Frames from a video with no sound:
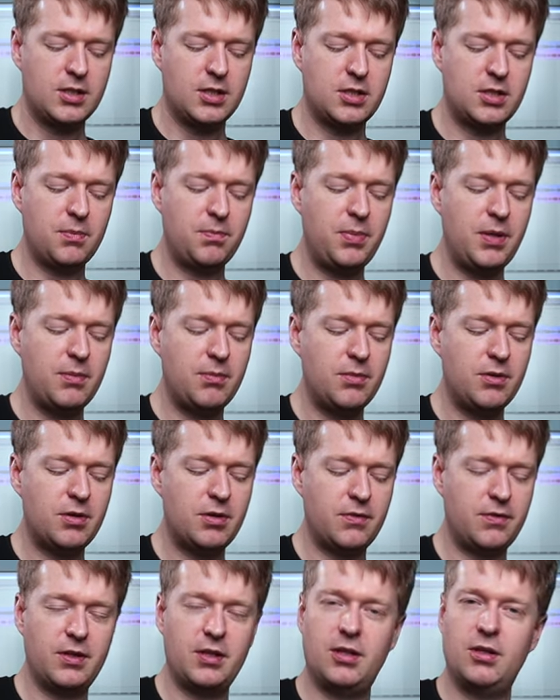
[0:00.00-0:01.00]
it's a bit
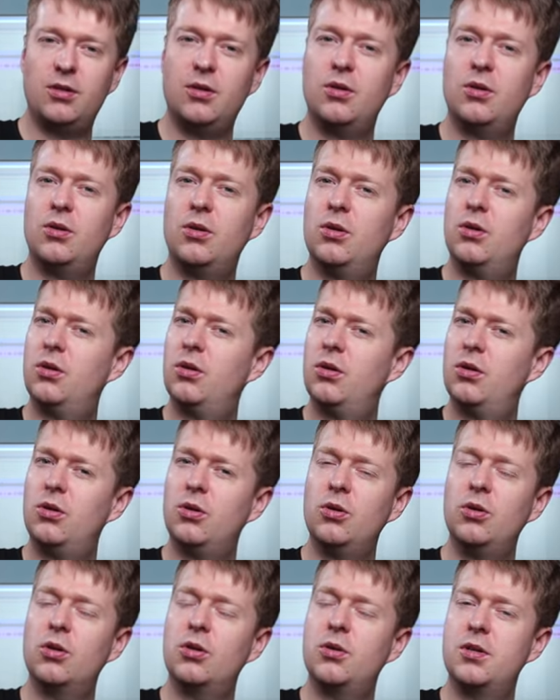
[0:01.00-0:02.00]
more of
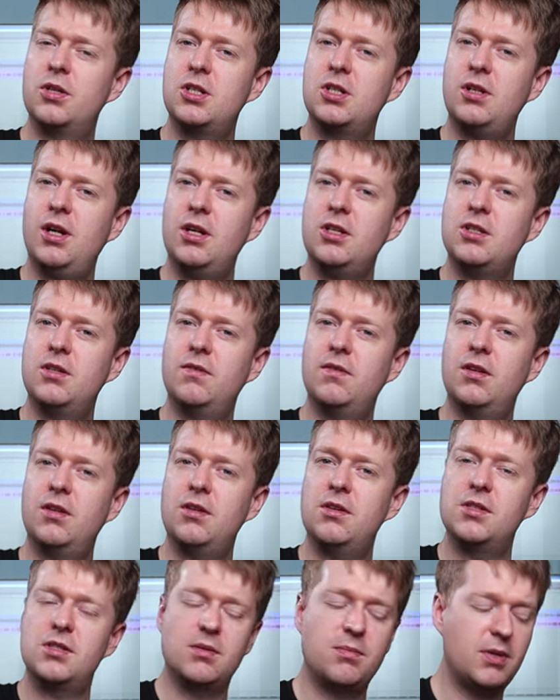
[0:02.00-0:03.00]
an awkward stretch if you
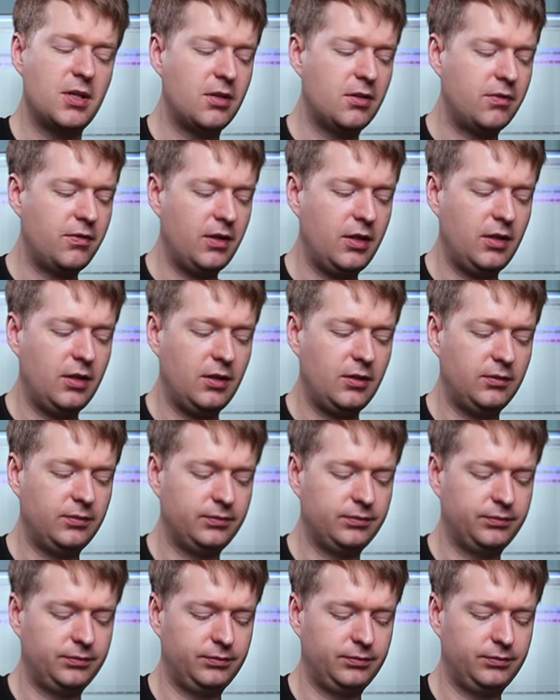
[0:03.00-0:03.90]
use your middle finger.